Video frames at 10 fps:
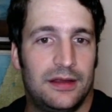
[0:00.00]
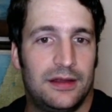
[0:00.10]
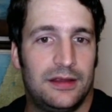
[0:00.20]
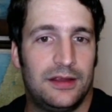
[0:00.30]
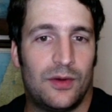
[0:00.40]

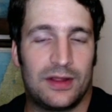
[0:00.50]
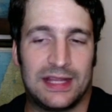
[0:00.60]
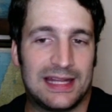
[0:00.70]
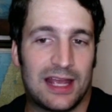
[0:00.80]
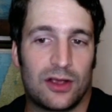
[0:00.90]
you know, I
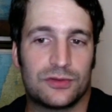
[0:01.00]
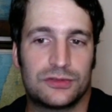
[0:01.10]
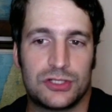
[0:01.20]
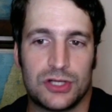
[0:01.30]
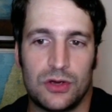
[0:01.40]
think that goes
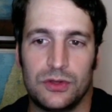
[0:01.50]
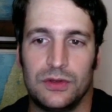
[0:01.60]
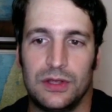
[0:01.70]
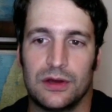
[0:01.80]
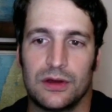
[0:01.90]
to show,
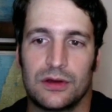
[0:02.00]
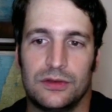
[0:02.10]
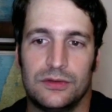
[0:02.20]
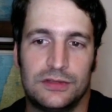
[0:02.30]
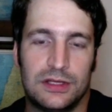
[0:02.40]

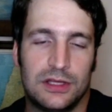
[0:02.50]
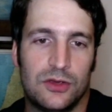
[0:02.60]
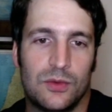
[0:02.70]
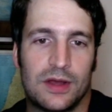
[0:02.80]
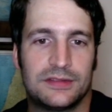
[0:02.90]
you see the
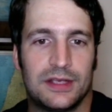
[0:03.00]
U.S.